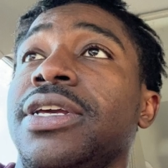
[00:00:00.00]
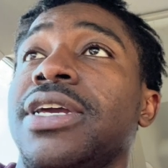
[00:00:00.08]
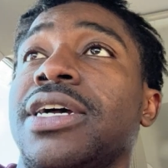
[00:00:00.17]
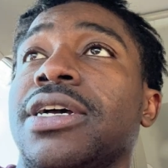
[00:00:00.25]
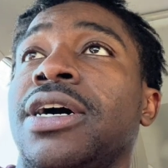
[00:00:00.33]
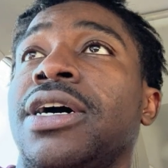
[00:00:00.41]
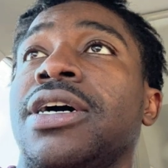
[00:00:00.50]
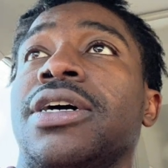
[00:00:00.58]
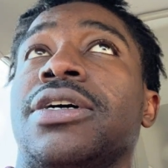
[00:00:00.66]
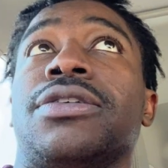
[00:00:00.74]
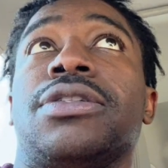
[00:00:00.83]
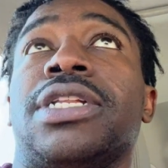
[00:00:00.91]
yeah,
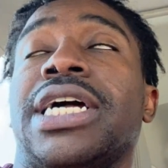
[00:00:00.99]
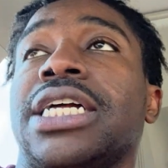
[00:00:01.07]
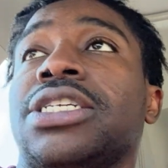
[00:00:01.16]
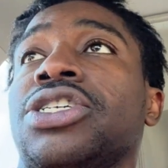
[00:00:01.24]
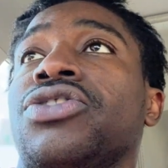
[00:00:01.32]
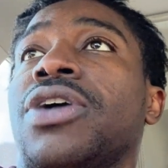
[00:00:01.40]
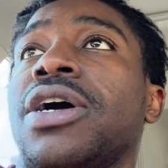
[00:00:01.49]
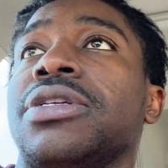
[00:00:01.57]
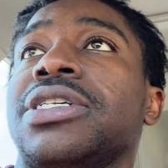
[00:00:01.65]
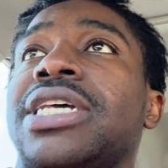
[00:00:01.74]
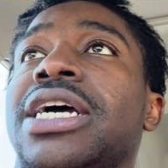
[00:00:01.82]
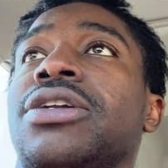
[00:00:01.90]
uh, that I just dropped,
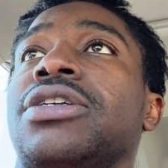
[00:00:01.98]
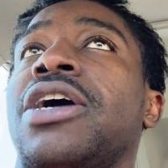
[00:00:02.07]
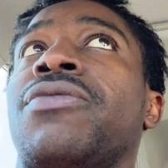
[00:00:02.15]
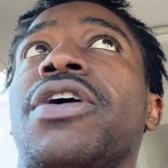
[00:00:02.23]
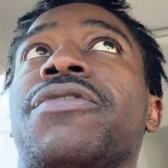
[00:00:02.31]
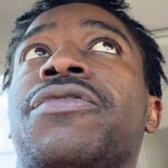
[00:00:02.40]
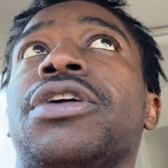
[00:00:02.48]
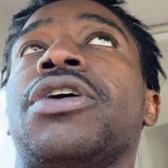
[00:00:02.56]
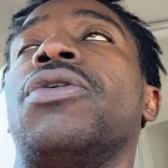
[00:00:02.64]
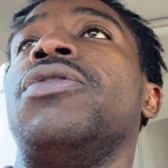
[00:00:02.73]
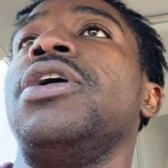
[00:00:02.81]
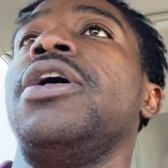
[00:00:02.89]
the Saturn Direct video,